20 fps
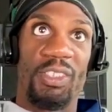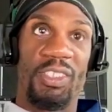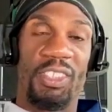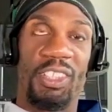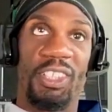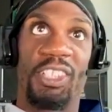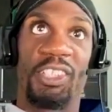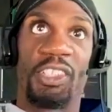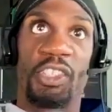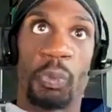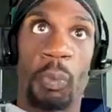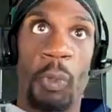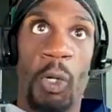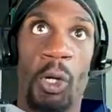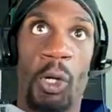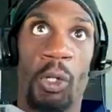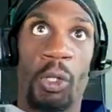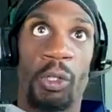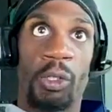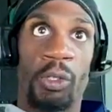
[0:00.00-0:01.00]
it gets
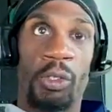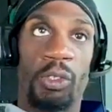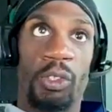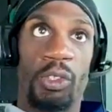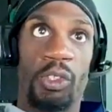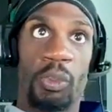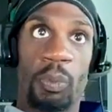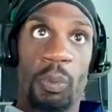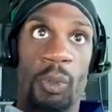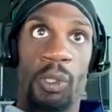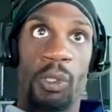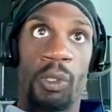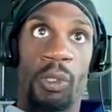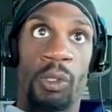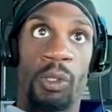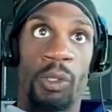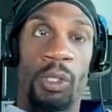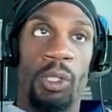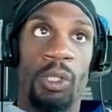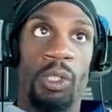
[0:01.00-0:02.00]
smaller,
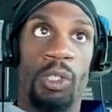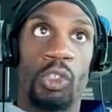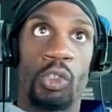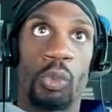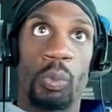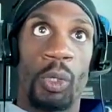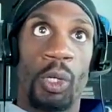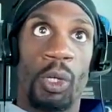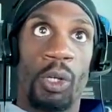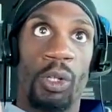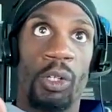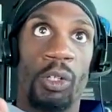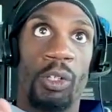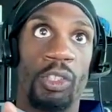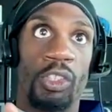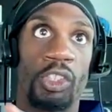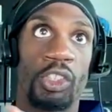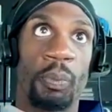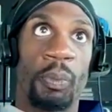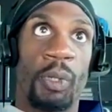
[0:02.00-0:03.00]
smaller, smaller,
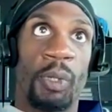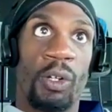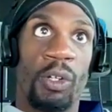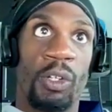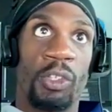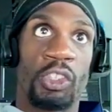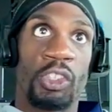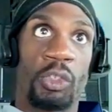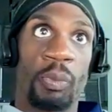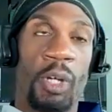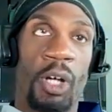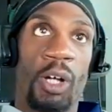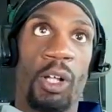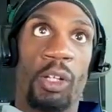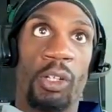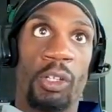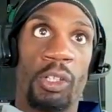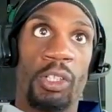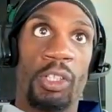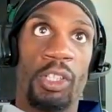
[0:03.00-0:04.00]
smaller,
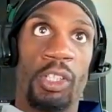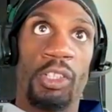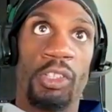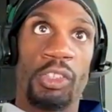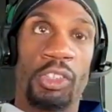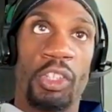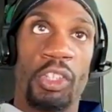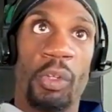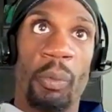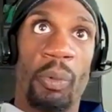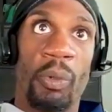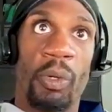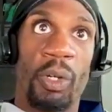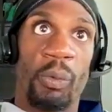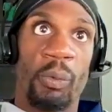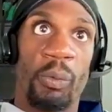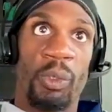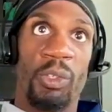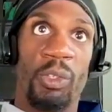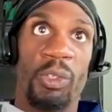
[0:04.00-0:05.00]
smaller, to the
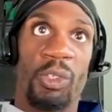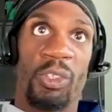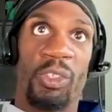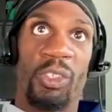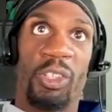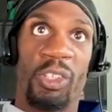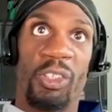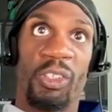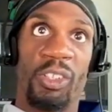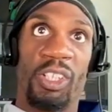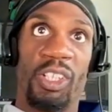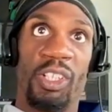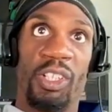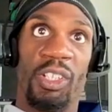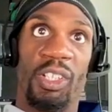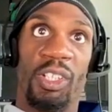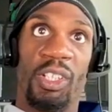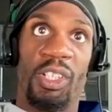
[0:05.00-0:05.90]
point where you can literally